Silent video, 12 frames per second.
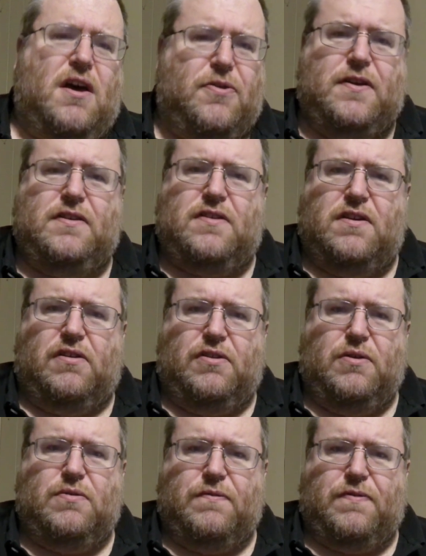nothing to
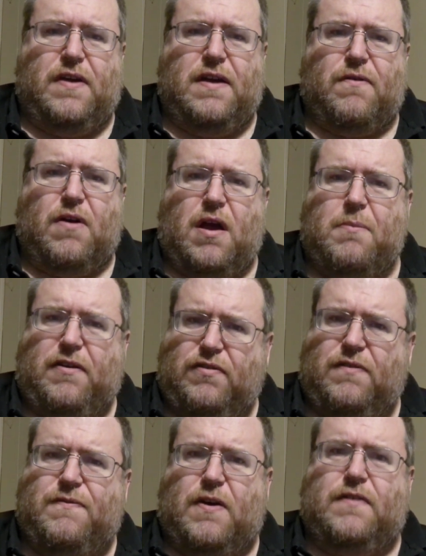dilute the flavor. I'm
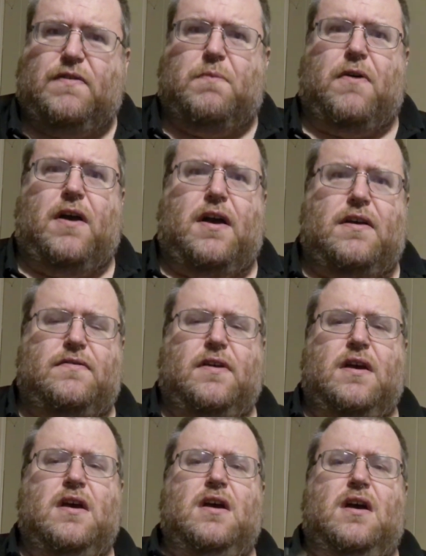actually very surprised.